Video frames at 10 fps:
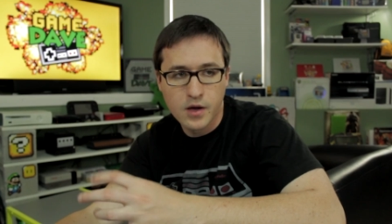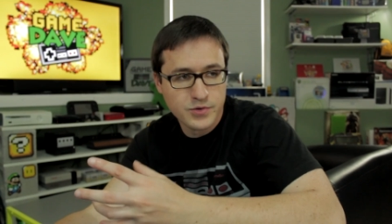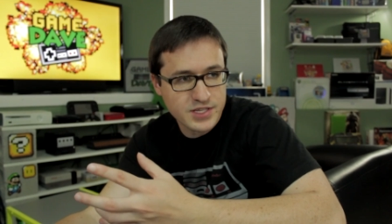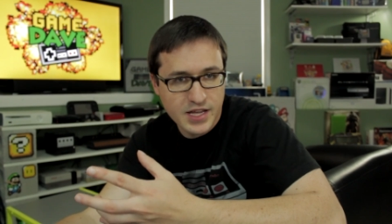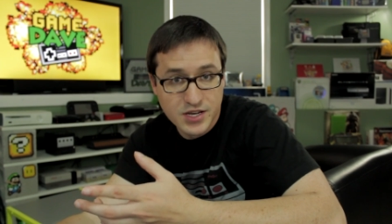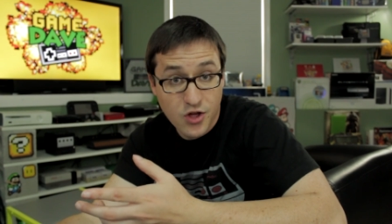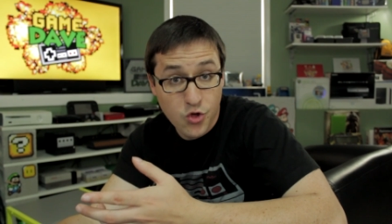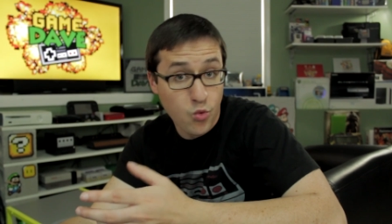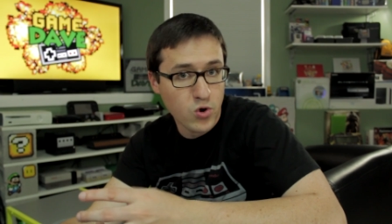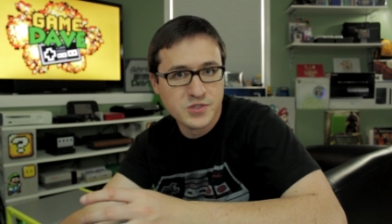It was like
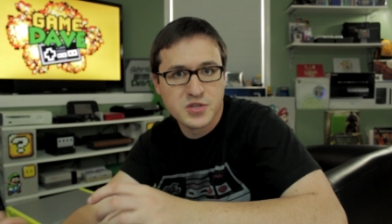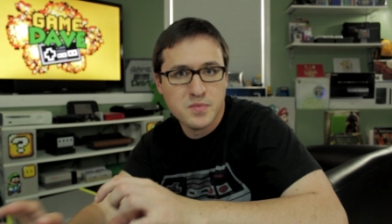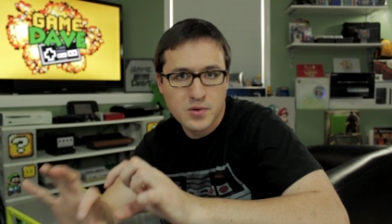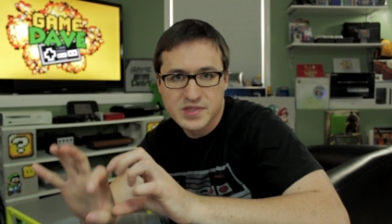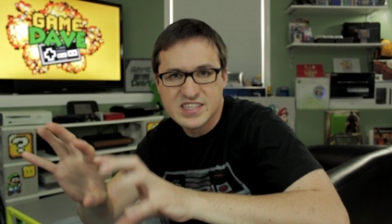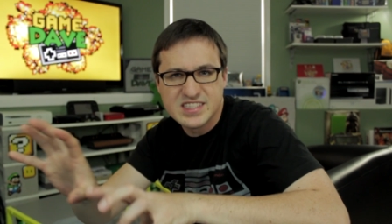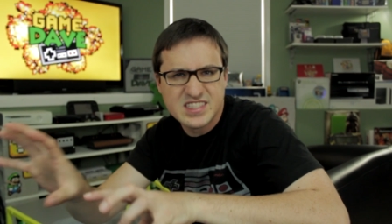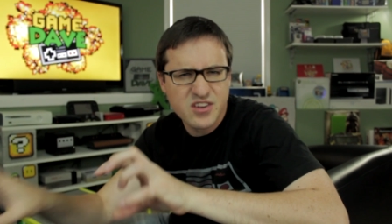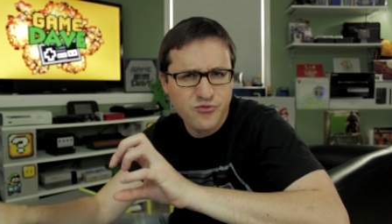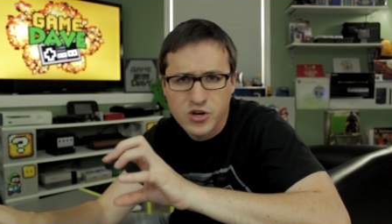another world to me with these
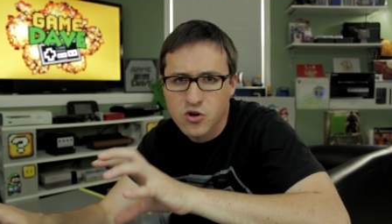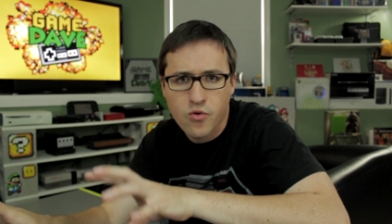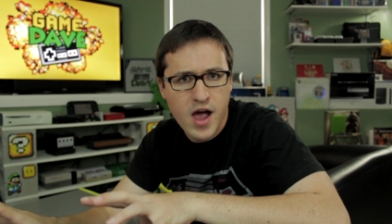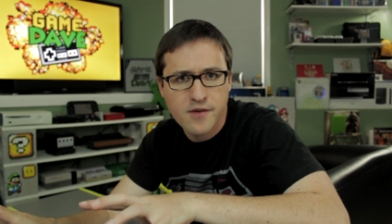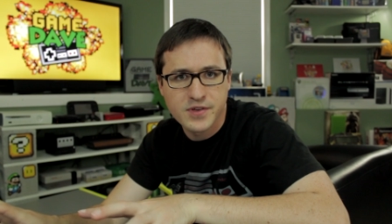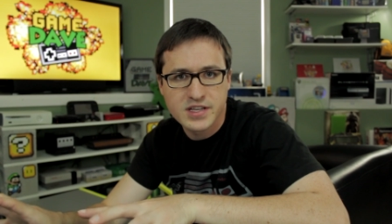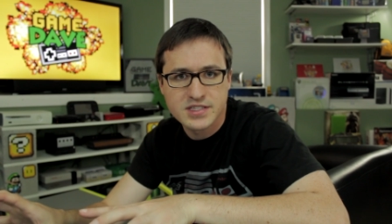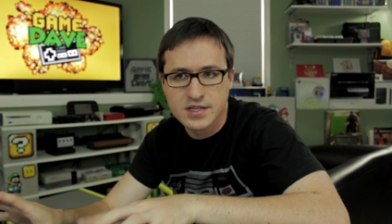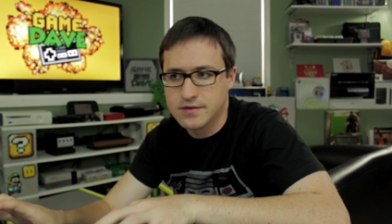different graphics